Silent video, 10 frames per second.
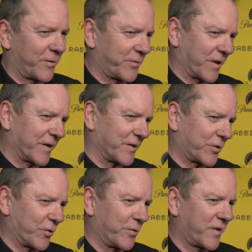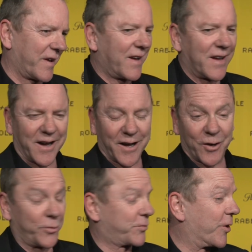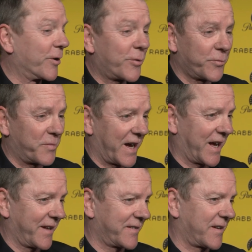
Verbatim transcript: who's telling the truth, uh, who's good, who's bad.